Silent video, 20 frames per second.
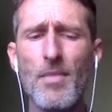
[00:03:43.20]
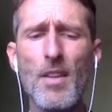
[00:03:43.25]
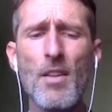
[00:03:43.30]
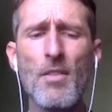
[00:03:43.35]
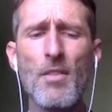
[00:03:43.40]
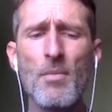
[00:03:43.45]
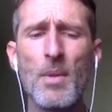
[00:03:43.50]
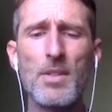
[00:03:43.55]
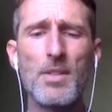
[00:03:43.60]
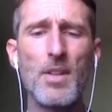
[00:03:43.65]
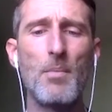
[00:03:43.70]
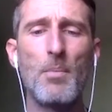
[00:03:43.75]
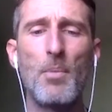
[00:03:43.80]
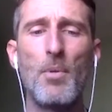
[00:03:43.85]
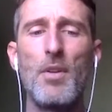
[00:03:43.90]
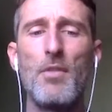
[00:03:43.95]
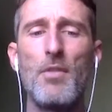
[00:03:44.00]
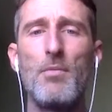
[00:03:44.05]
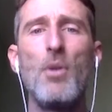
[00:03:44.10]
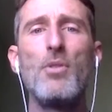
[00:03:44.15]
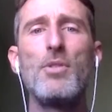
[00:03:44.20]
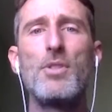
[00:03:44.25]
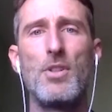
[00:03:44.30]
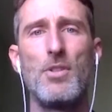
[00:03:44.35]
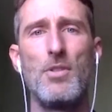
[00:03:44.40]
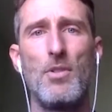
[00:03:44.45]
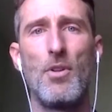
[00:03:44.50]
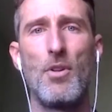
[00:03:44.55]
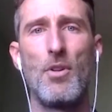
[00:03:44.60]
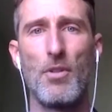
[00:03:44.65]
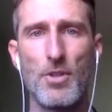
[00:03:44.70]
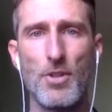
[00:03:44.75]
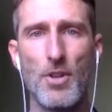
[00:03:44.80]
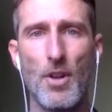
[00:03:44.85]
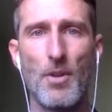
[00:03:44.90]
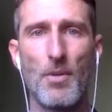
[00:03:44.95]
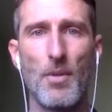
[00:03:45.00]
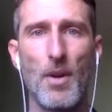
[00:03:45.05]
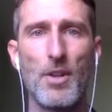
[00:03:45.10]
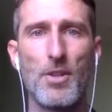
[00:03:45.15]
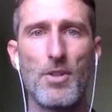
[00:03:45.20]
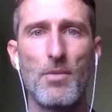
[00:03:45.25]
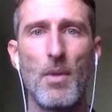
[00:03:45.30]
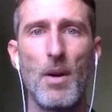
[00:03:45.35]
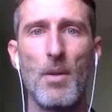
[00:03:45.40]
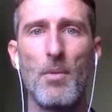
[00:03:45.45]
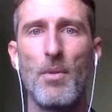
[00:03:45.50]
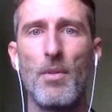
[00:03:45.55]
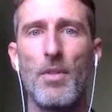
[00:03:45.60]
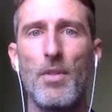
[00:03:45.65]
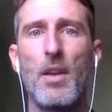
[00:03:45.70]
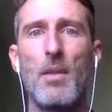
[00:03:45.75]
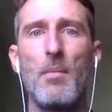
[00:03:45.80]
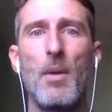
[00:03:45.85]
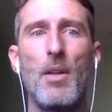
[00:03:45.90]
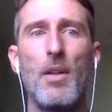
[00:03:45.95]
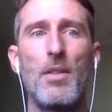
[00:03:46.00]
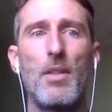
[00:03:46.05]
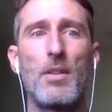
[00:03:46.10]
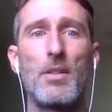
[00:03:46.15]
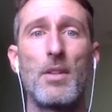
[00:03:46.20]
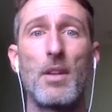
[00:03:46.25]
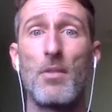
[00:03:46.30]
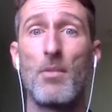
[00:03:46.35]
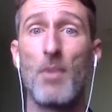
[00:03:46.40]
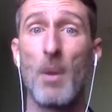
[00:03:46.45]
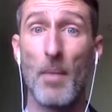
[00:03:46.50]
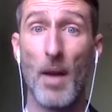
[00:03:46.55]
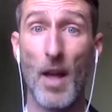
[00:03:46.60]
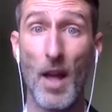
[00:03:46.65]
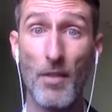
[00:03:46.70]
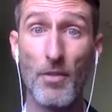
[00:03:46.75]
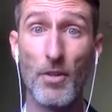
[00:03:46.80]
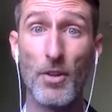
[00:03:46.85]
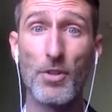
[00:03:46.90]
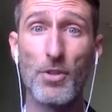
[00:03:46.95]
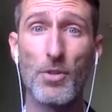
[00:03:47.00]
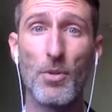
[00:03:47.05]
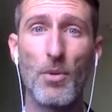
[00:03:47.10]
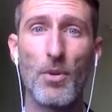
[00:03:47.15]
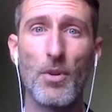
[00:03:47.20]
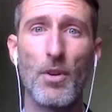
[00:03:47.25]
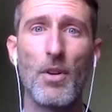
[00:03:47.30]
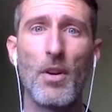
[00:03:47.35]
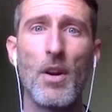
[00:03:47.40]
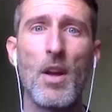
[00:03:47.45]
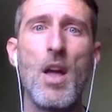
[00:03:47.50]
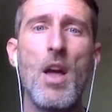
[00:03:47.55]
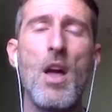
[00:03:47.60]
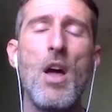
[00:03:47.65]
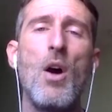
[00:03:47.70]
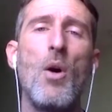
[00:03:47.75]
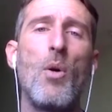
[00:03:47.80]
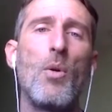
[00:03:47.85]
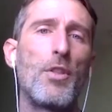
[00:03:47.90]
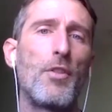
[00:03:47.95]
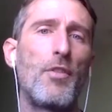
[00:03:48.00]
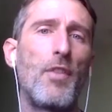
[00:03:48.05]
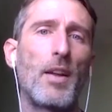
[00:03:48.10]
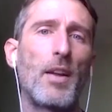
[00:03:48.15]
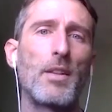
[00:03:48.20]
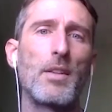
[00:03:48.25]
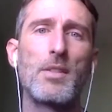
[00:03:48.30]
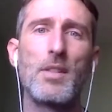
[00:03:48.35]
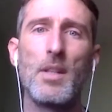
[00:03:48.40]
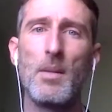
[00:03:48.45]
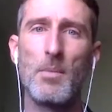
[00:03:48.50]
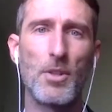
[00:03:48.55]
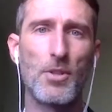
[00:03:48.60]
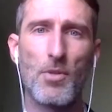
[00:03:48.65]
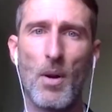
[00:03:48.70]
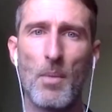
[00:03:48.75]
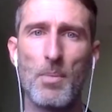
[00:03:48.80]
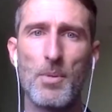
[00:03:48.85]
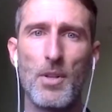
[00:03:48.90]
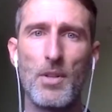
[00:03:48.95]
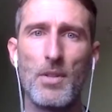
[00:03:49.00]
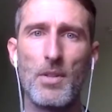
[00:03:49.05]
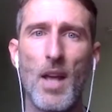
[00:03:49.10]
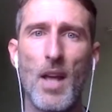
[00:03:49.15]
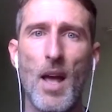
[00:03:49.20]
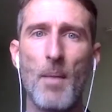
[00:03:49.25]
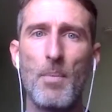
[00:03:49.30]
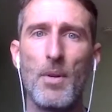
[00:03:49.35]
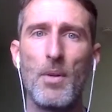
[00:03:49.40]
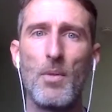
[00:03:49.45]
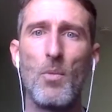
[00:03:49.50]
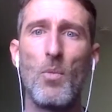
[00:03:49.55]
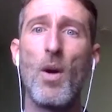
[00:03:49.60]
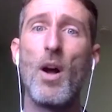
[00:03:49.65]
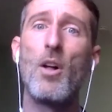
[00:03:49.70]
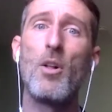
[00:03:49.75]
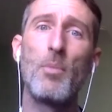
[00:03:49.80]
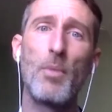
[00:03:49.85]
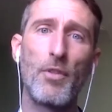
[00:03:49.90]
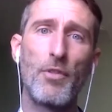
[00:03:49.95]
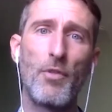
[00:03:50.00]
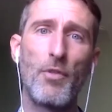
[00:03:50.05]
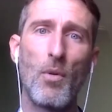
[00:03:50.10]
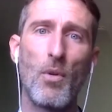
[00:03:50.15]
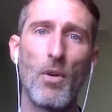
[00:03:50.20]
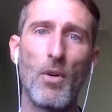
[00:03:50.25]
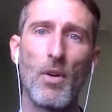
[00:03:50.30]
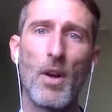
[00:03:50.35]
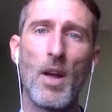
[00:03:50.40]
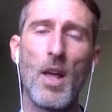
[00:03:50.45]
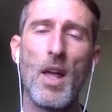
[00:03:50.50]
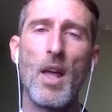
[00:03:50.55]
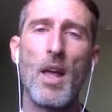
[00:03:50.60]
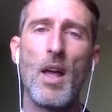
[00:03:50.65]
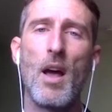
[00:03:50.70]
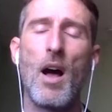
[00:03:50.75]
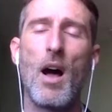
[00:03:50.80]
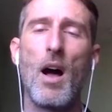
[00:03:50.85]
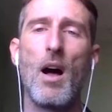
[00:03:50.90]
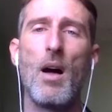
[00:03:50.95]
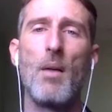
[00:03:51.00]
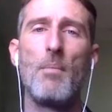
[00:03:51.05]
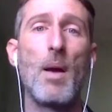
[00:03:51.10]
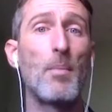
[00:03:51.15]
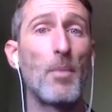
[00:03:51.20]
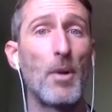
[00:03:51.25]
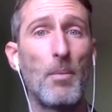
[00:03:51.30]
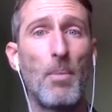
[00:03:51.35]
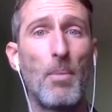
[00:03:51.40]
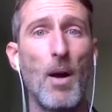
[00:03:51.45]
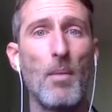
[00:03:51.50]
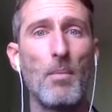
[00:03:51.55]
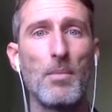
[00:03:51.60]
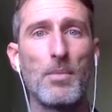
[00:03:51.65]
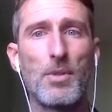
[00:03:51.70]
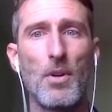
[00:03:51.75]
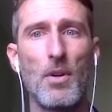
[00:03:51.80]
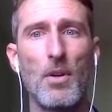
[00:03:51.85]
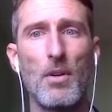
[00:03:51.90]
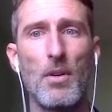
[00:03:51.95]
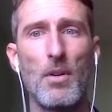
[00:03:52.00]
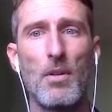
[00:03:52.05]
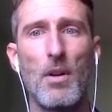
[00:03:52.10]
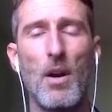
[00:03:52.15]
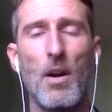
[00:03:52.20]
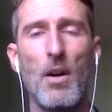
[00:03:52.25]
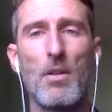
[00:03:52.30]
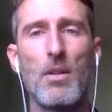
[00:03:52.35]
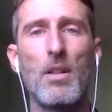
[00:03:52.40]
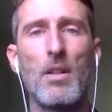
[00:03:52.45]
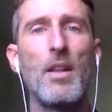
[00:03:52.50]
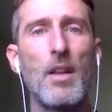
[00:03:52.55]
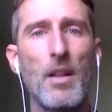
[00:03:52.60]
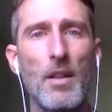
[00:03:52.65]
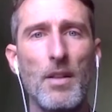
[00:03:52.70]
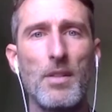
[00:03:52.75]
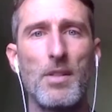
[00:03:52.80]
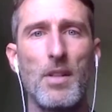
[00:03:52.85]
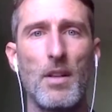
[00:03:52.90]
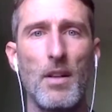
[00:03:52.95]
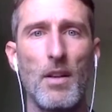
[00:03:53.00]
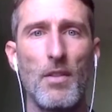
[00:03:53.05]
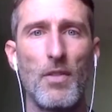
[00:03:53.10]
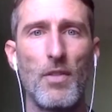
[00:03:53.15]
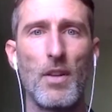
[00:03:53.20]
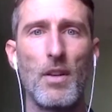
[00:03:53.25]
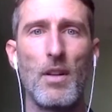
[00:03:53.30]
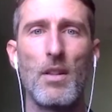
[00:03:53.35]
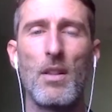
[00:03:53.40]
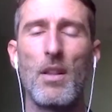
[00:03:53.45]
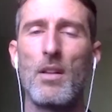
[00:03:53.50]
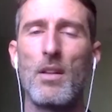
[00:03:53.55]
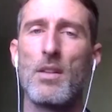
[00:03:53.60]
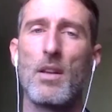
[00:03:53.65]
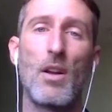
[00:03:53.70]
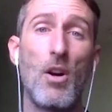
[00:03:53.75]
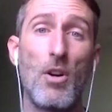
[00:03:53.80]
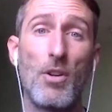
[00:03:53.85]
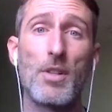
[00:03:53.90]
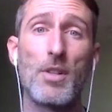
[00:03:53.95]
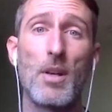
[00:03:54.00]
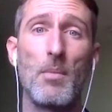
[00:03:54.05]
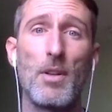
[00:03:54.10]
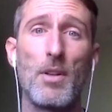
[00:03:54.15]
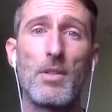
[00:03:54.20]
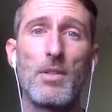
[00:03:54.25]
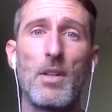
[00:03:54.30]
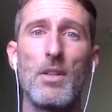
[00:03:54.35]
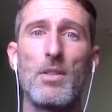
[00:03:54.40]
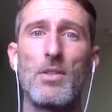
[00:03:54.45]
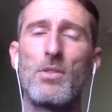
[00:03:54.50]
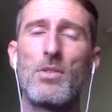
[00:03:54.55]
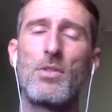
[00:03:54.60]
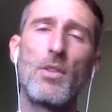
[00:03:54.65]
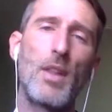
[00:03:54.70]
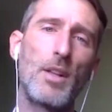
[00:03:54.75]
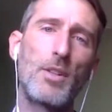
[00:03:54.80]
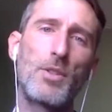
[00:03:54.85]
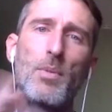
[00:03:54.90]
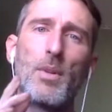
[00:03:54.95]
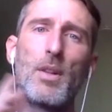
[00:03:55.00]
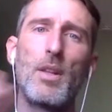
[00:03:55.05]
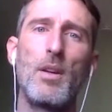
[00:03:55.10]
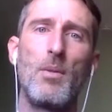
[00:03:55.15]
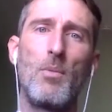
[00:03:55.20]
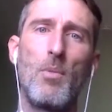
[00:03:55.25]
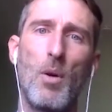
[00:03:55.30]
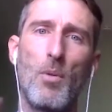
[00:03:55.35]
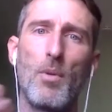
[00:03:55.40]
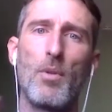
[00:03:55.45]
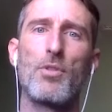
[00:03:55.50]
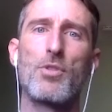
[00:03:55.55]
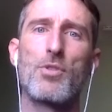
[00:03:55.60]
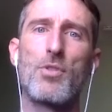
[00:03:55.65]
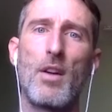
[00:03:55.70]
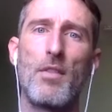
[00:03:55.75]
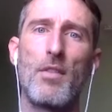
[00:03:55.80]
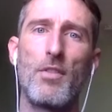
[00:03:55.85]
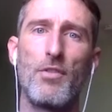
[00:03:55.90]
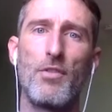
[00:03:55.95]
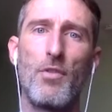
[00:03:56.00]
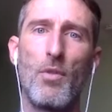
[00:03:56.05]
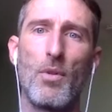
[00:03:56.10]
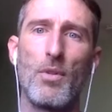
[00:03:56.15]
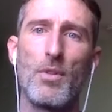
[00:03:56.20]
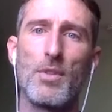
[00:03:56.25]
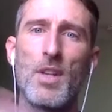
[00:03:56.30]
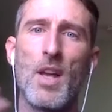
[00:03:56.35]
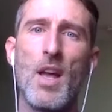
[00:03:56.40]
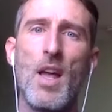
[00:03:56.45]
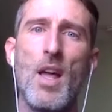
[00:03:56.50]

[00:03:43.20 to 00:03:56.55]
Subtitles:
from the standpoint of most neurodegeneration, right? When I'm thinking about things like REM behavior disorder, or the fact that sleep disruptions happen well before memory problems are clinically significant in things like Alzheimer's disease. And so that's really what we were striving for, is